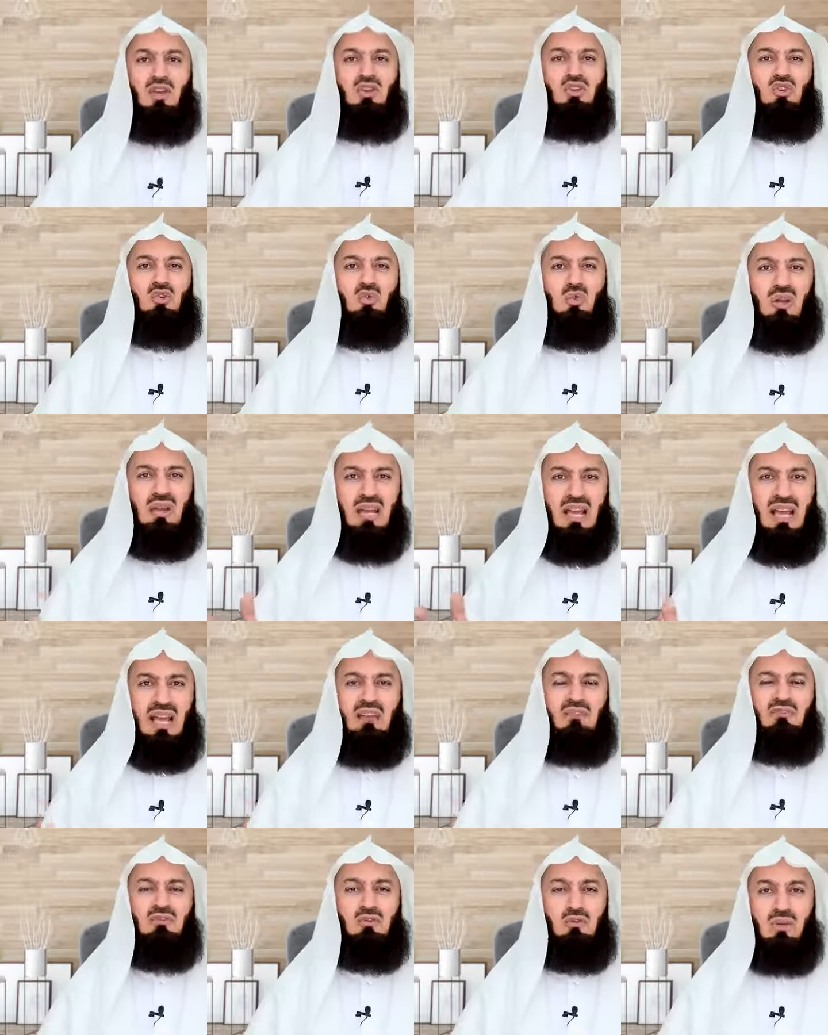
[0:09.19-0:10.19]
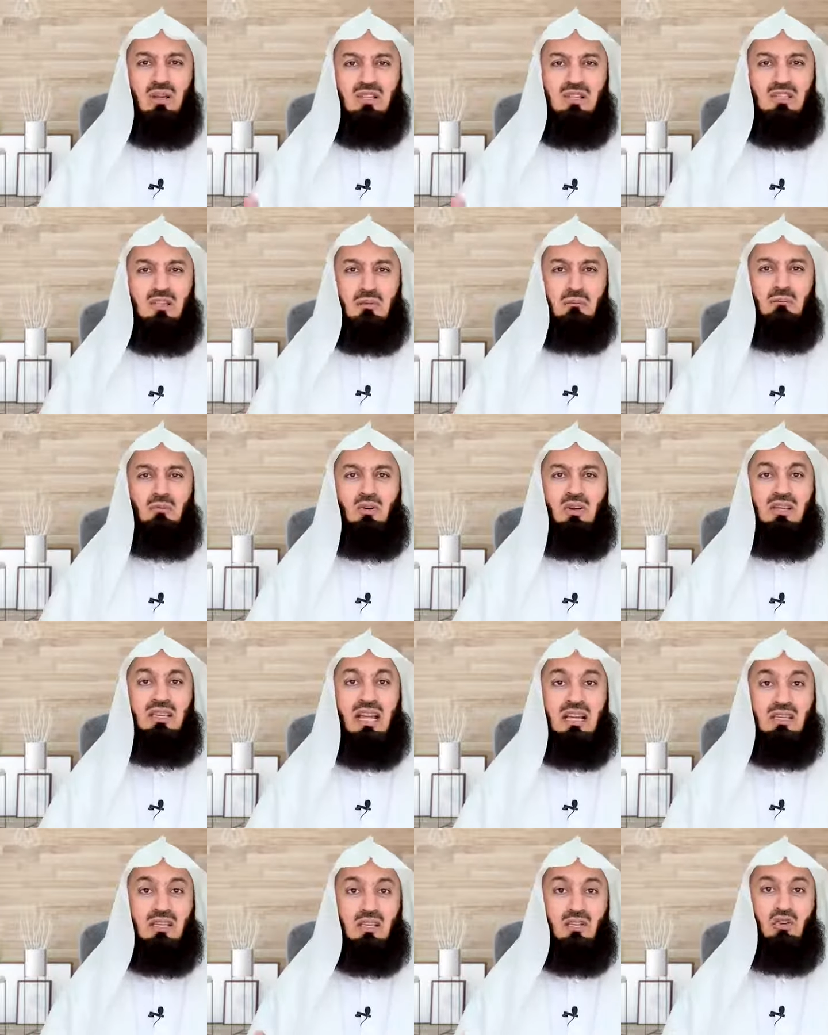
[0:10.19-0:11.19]
You will have to at some point
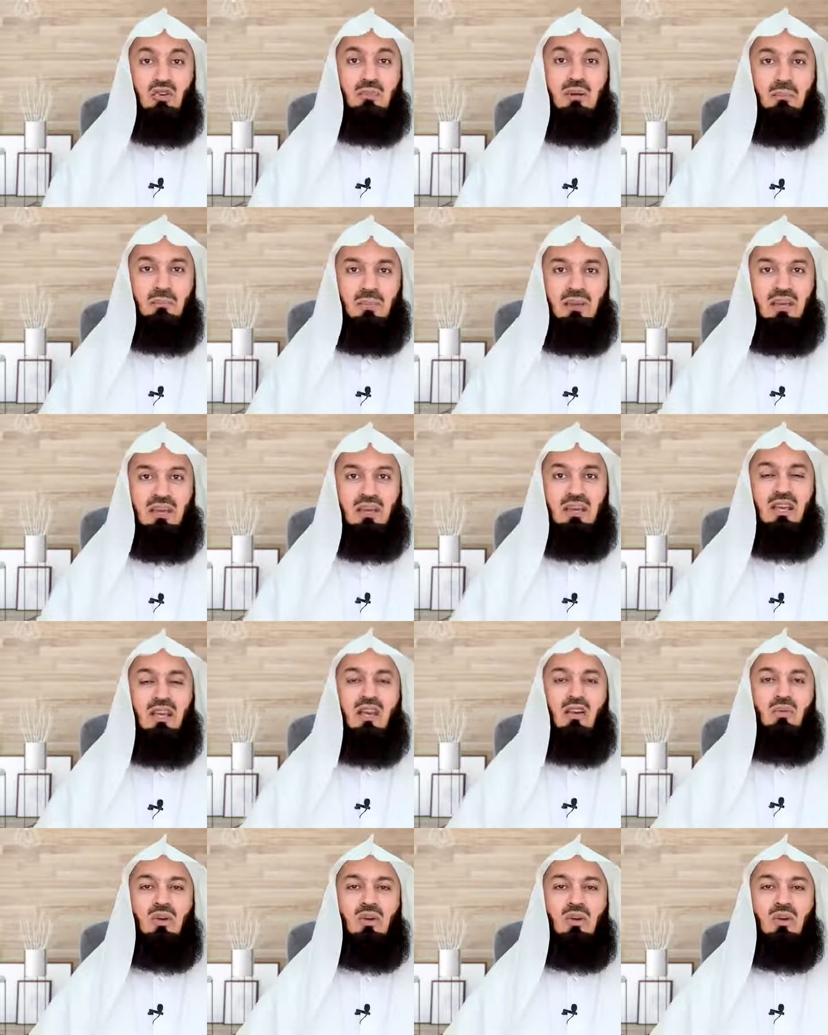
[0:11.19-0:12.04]
as a human being,